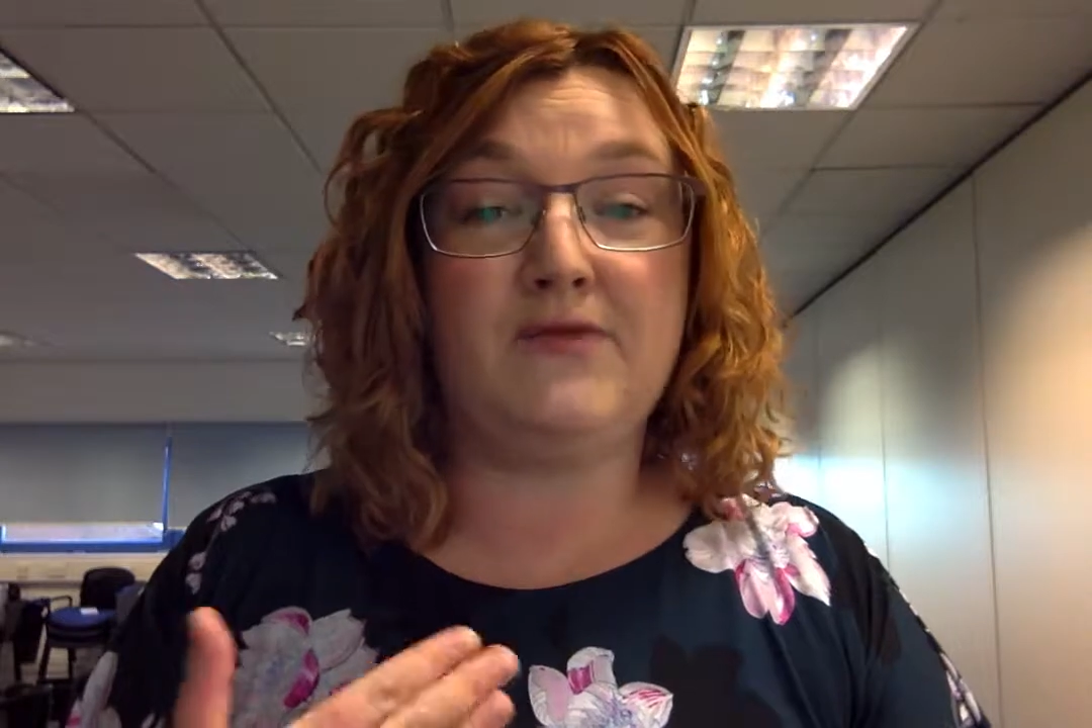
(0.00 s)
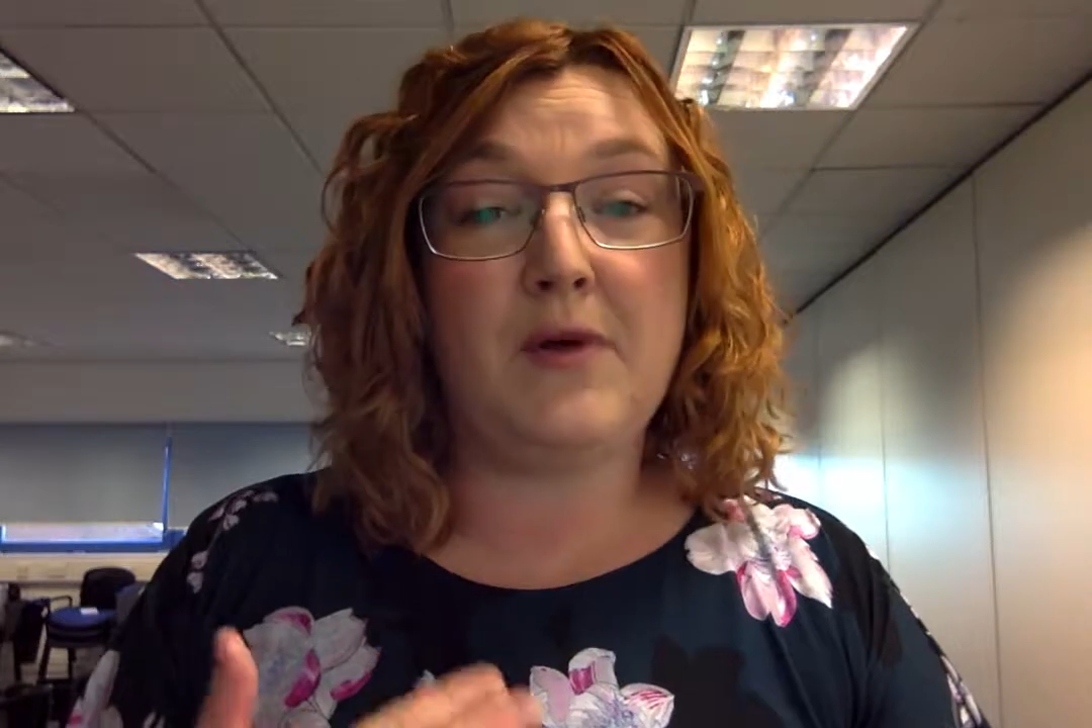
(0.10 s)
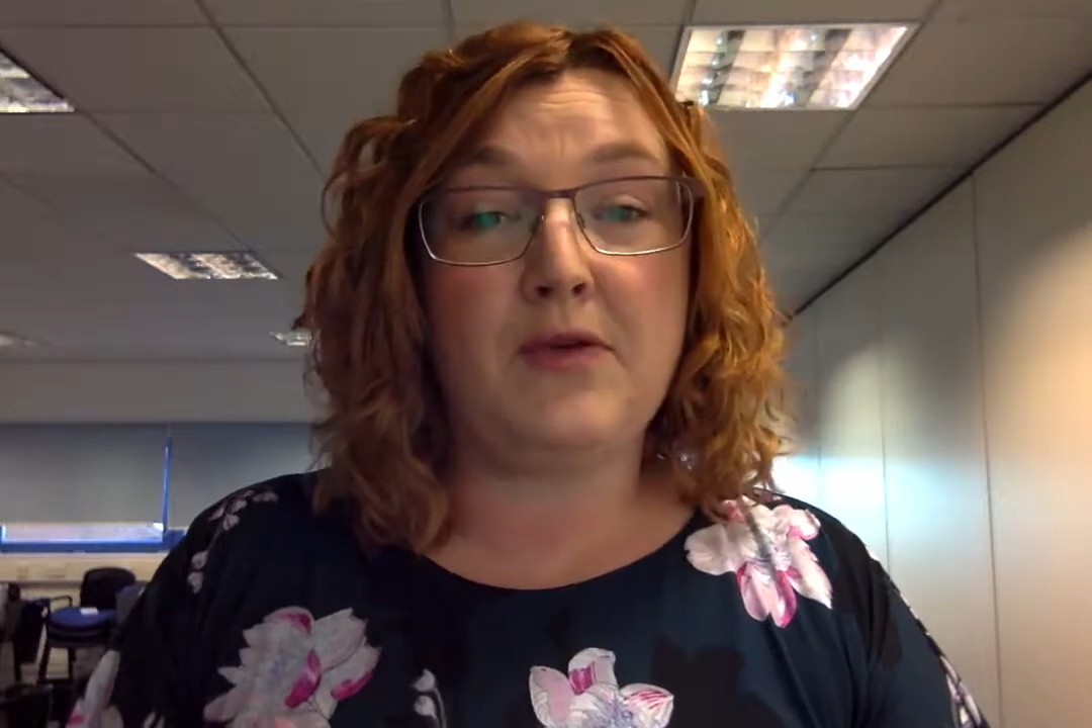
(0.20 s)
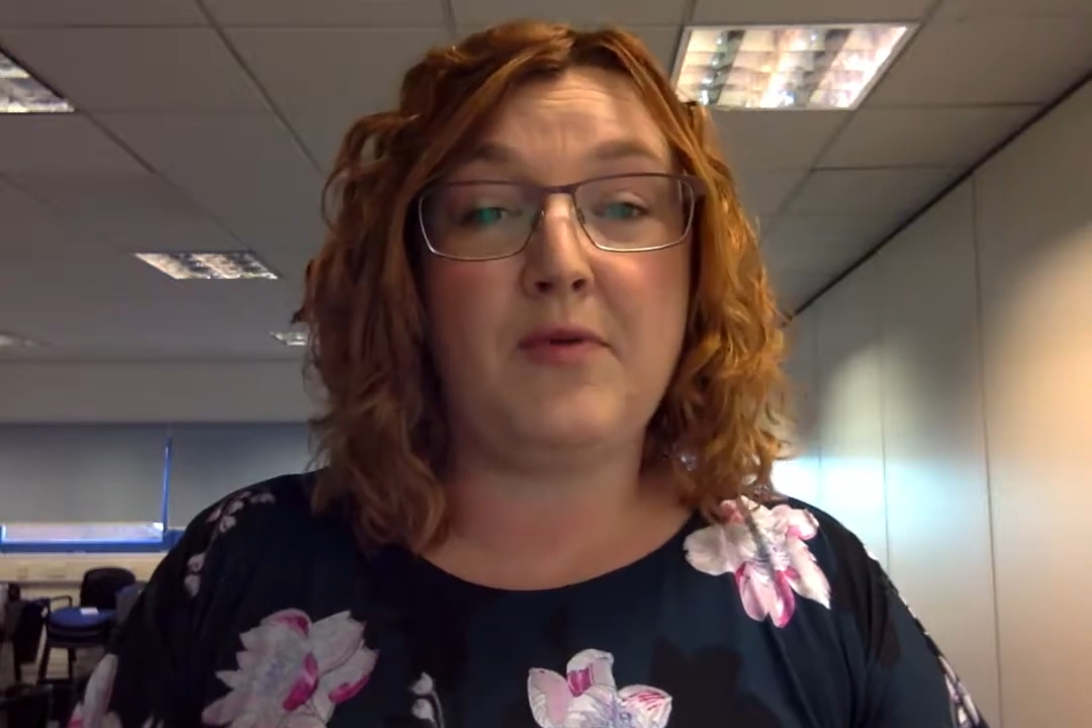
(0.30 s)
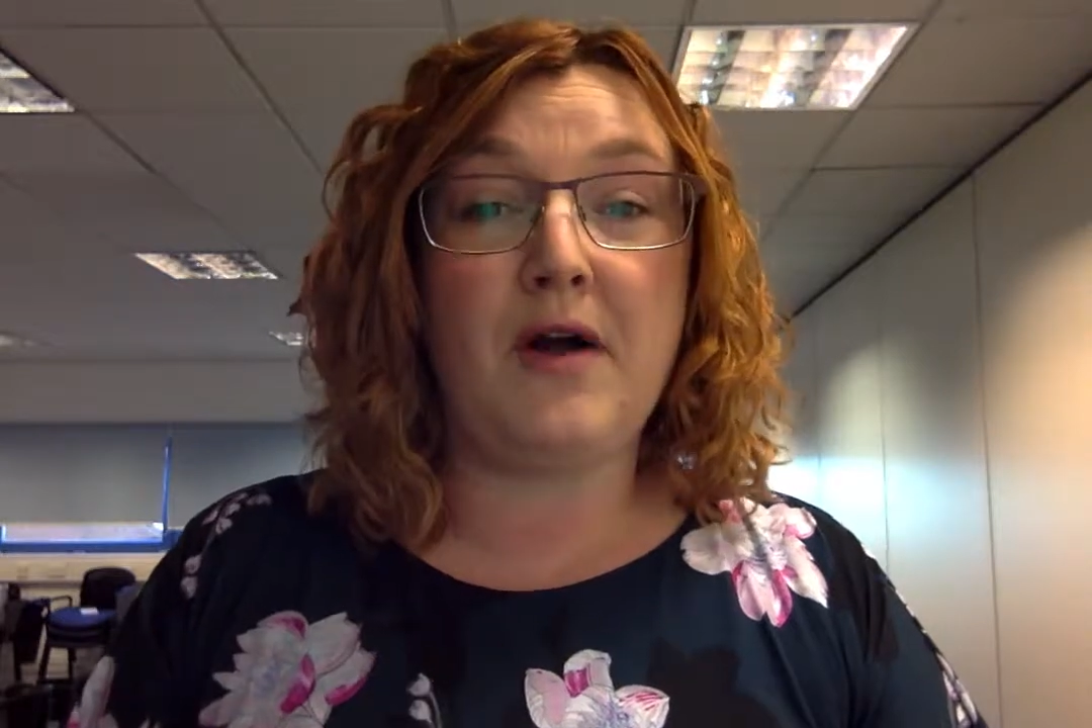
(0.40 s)
from
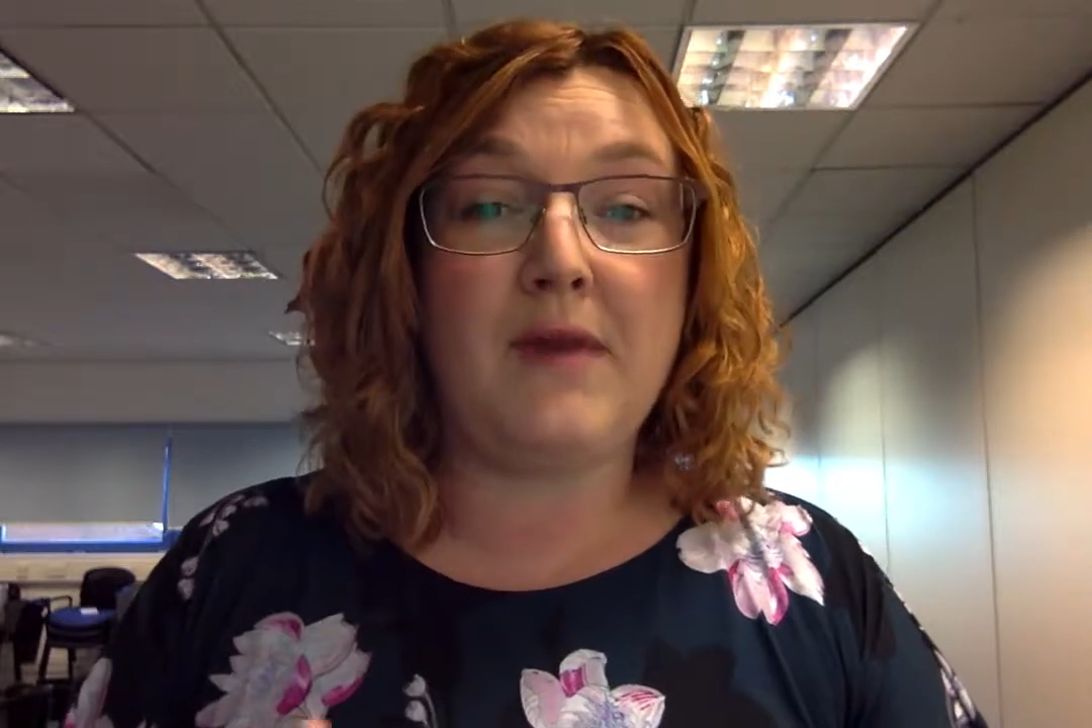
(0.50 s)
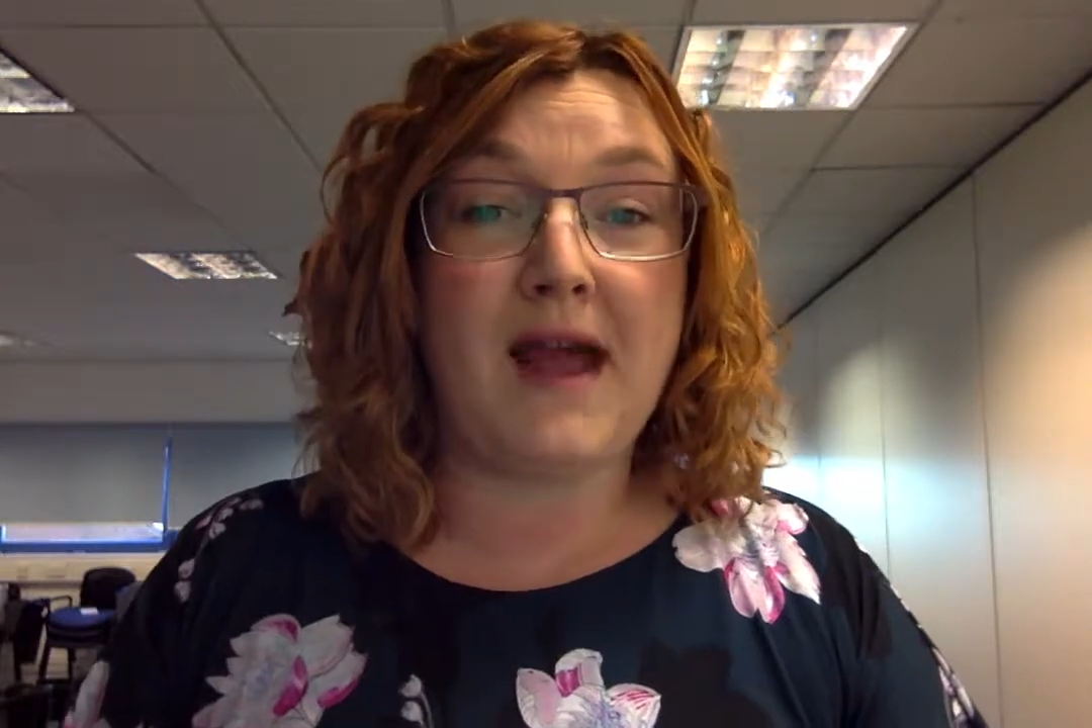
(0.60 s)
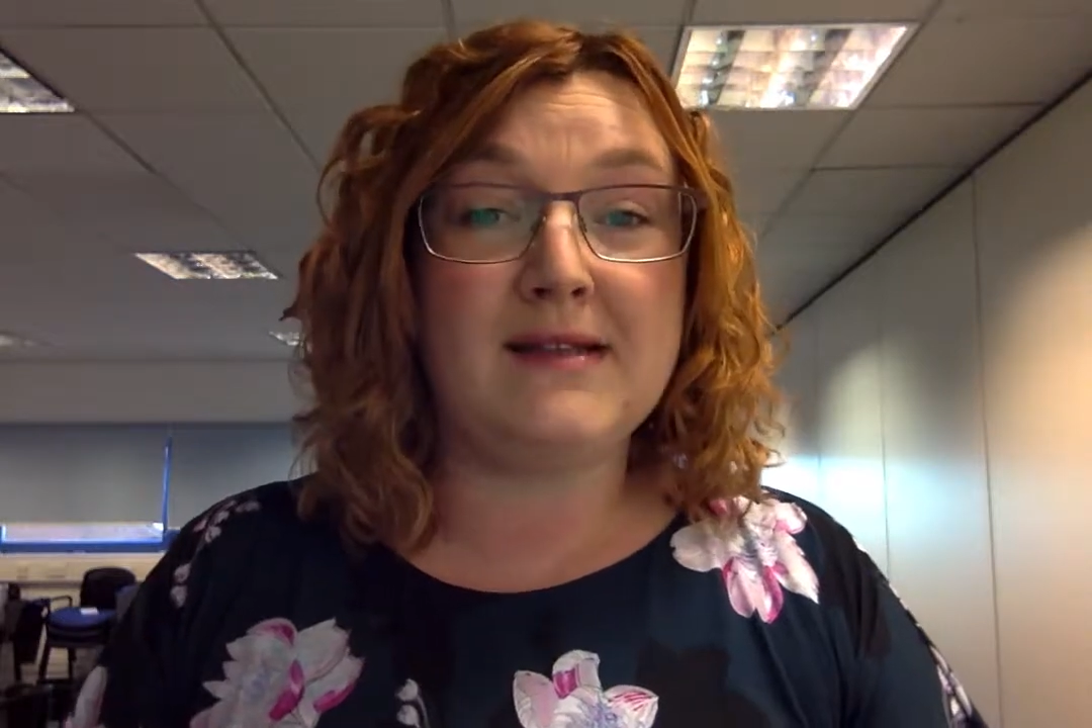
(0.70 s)
both primary